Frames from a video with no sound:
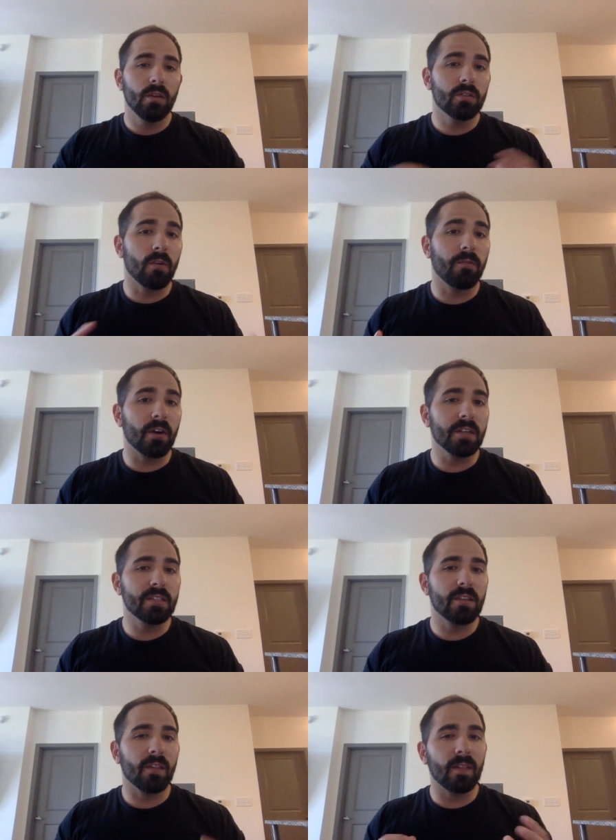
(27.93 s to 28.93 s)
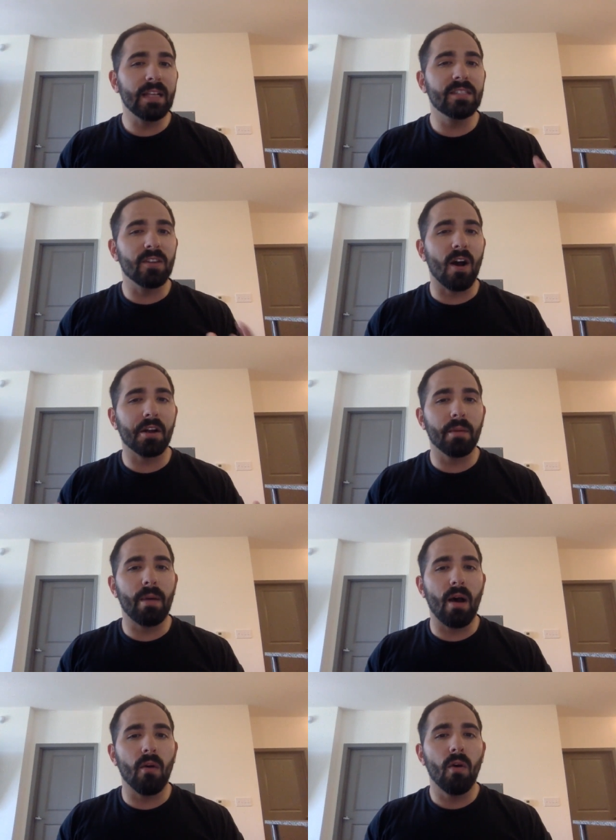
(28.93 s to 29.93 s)
So first, let's talk
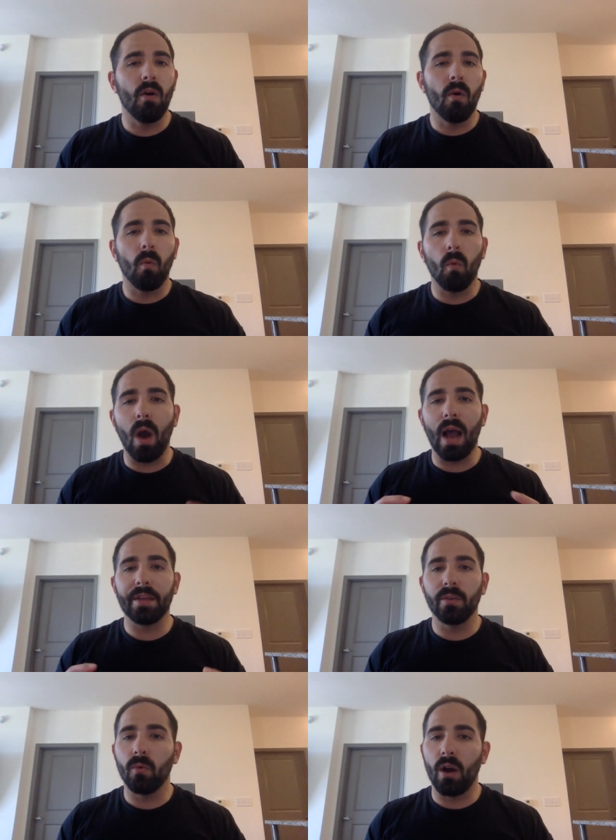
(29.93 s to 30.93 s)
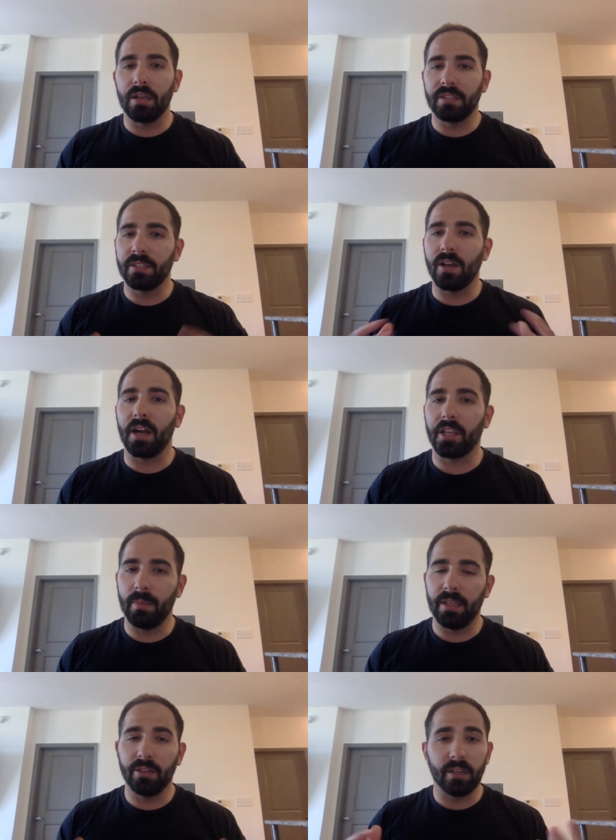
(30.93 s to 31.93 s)
about why you want to
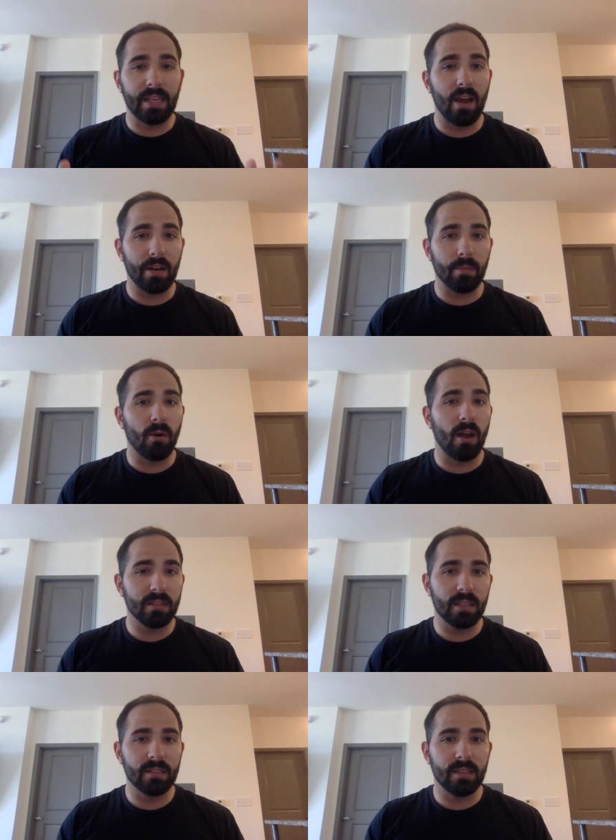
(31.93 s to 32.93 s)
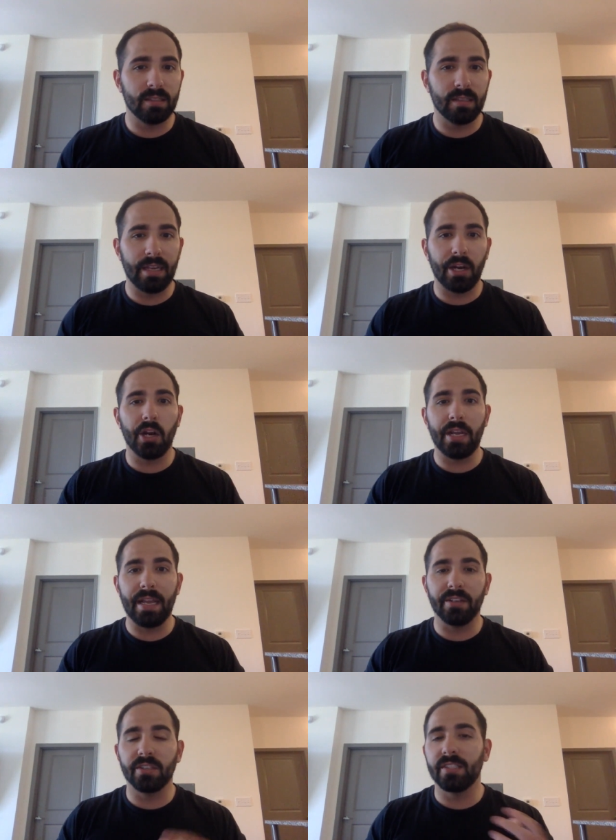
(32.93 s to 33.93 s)
document your accounting processes and create
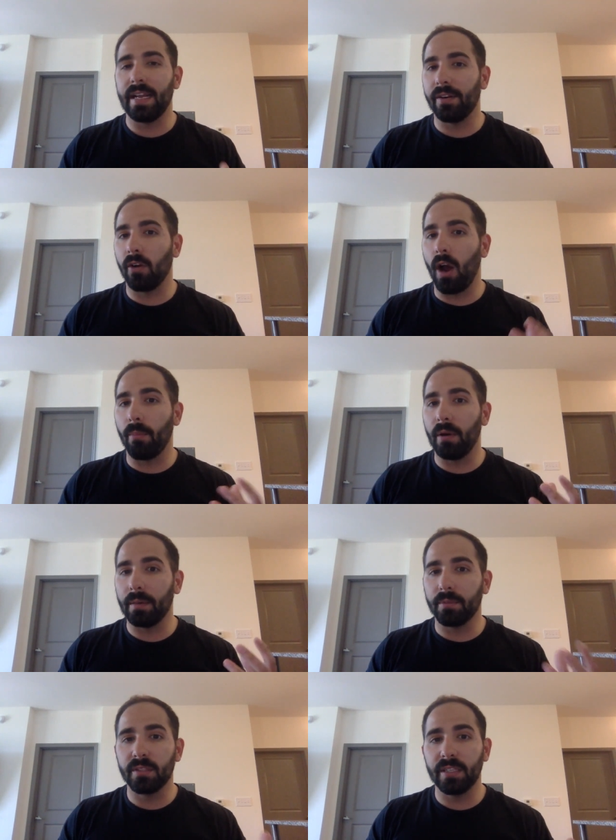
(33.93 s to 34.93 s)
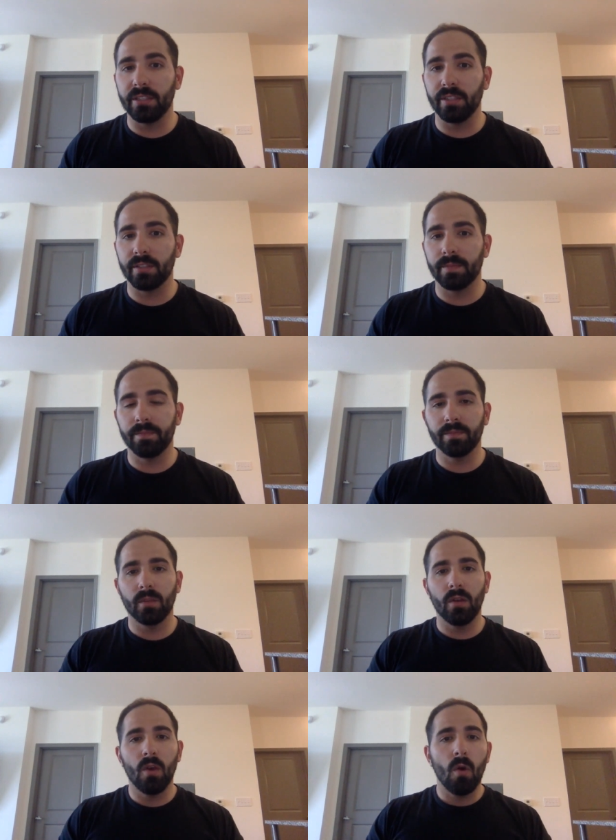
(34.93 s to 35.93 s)
your standard operating procedures.
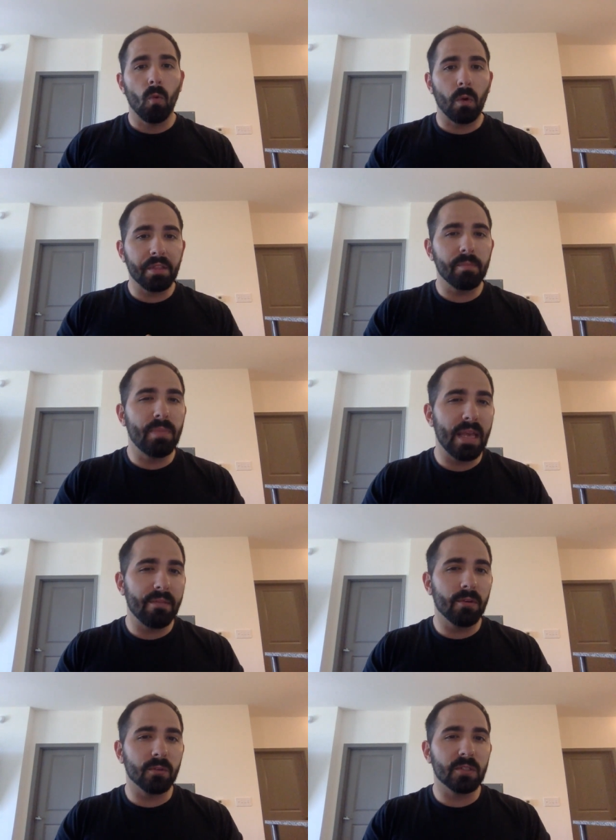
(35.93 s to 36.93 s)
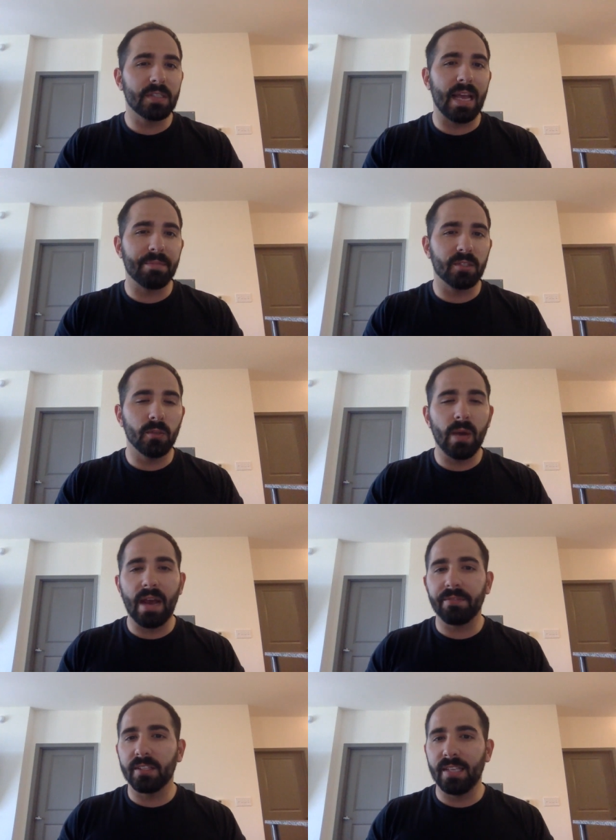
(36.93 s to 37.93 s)
One of the pivotal steps you have
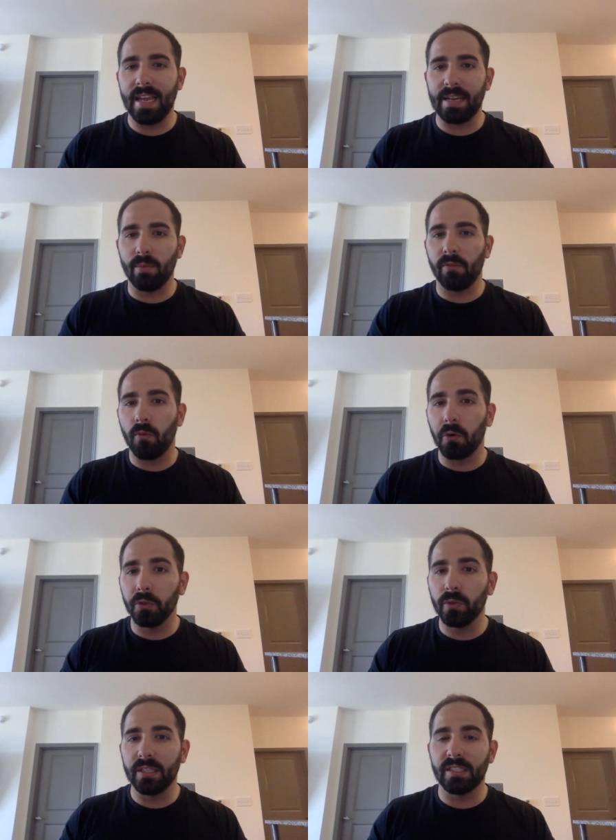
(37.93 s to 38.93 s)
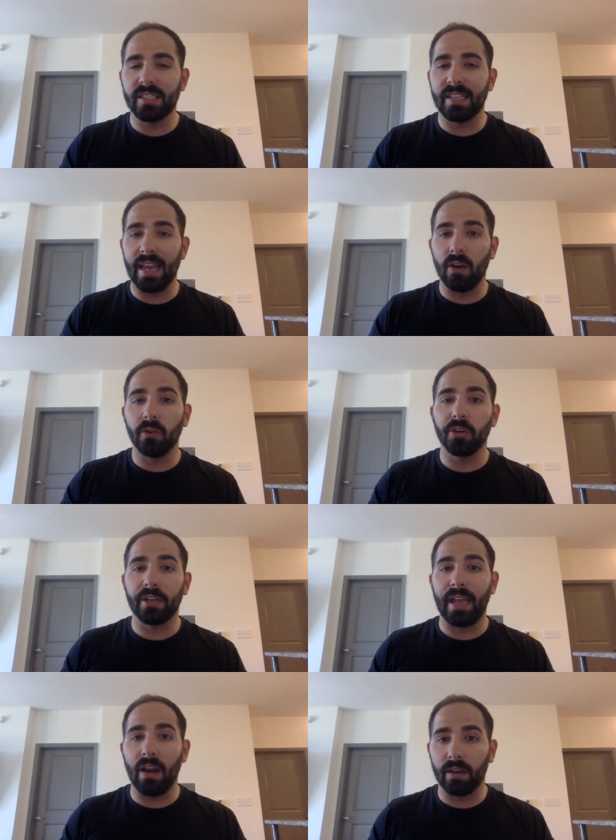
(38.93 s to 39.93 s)
to take before you can scale your
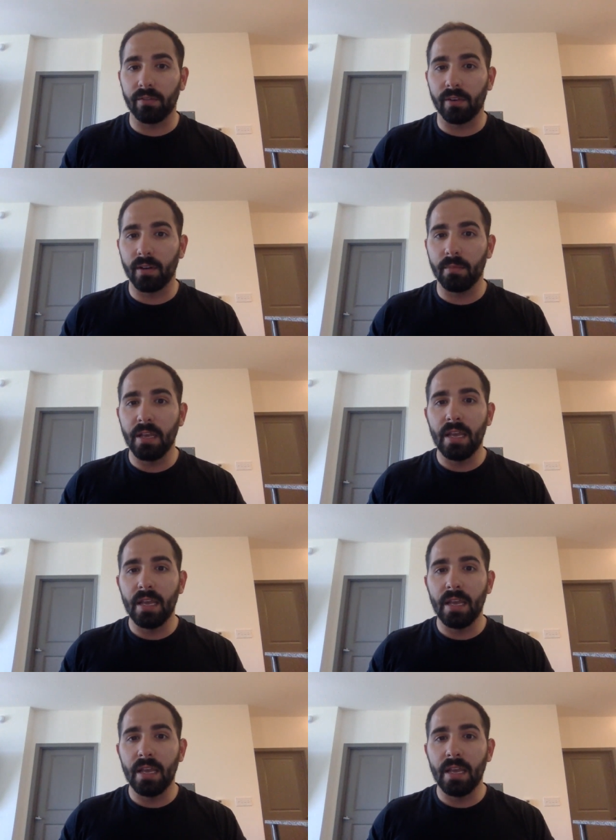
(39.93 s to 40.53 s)
accounting firm